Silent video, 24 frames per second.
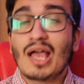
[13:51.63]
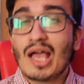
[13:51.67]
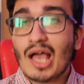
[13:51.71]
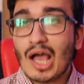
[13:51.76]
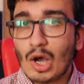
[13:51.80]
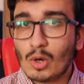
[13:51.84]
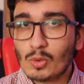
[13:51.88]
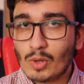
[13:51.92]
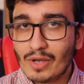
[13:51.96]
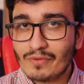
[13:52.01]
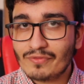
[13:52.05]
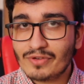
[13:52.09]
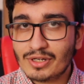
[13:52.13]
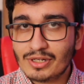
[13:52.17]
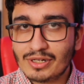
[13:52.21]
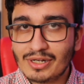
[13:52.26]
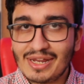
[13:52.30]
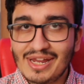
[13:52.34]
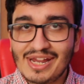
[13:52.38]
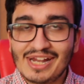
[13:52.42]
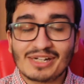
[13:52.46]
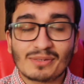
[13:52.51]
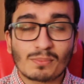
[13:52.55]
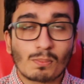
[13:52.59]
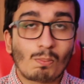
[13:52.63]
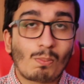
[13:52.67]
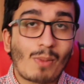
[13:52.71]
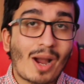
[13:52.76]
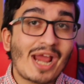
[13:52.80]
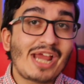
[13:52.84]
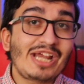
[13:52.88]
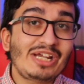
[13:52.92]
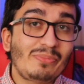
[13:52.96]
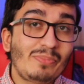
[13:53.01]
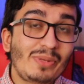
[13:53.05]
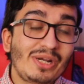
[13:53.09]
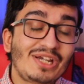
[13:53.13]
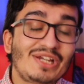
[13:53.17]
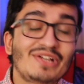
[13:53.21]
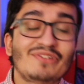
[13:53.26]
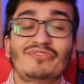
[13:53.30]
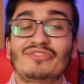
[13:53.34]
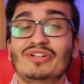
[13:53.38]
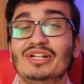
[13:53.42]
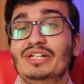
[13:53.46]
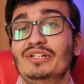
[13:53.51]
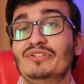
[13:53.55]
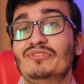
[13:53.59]
However, it might be
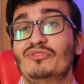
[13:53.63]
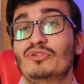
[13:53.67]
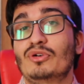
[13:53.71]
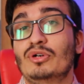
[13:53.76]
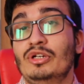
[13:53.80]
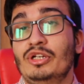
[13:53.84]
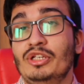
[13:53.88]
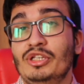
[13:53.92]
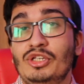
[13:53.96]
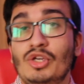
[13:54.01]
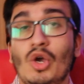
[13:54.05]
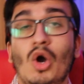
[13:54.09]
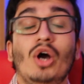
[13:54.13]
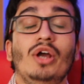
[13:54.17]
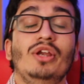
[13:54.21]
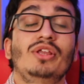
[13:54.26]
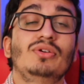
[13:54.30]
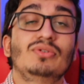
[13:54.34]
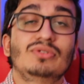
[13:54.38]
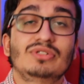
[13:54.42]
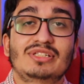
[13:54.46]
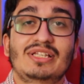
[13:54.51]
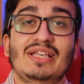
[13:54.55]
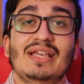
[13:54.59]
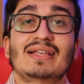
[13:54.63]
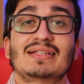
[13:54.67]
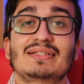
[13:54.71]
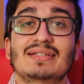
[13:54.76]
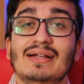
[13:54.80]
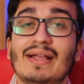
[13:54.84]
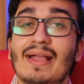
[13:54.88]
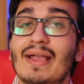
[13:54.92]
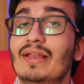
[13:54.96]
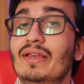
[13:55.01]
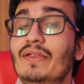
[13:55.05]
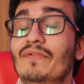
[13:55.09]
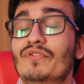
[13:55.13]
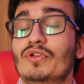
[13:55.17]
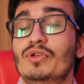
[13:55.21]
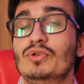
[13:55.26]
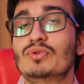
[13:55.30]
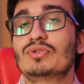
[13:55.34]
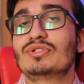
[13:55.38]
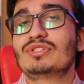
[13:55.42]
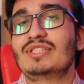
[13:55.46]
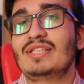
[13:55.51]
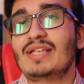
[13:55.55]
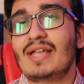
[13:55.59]
different for your use case. Again, if you
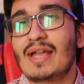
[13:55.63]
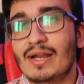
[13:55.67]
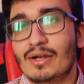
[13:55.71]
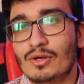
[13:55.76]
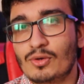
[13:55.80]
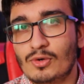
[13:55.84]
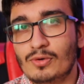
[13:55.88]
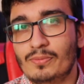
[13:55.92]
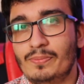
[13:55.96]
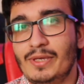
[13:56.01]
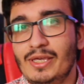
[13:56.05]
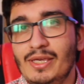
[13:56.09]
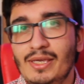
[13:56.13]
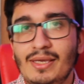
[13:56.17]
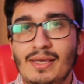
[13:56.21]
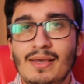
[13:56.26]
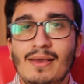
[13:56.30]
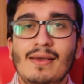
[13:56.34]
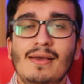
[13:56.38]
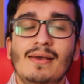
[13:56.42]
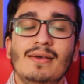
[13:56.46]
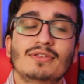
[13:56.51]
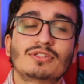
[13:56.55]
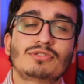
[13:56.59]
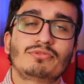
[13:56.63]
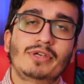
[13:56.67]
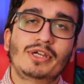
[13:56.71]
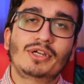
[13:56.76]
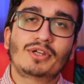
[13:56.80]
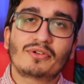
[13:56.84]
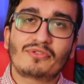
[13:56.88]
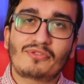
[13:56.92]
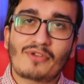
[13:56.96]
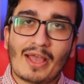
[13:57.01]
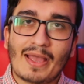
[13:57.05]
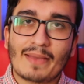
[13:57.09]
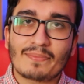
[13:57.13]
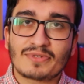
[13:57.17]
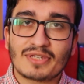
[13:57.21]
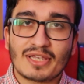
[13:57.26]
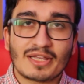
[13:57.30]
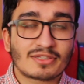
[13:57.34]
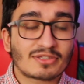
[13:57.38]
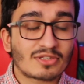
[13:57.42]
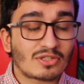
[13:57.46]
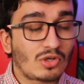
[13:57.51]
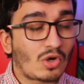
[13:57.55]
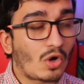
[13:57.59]
use the Adobe suite of apps,
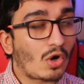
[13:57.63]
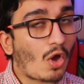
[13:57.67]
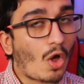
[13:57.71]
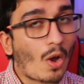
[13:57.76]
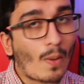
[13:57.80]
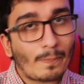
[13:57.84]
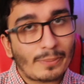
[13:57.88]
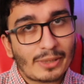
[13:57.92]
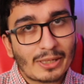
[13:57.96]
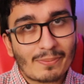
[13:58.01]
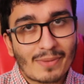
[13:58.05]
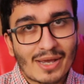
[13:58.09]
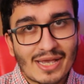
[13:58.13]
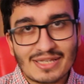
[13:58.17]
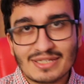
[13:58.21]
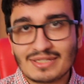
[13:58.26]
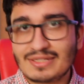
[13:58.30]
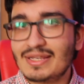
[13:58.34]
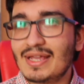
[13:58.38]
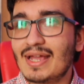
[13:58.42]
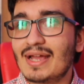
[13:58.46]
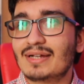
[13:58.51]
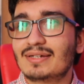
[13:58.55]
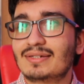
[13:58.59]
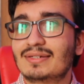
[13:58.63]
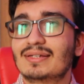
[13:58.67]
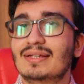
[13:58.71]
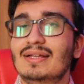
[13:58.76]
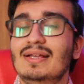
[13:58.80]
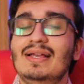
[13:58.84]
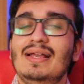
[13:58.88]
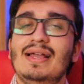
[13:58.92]
it's not optimized yet.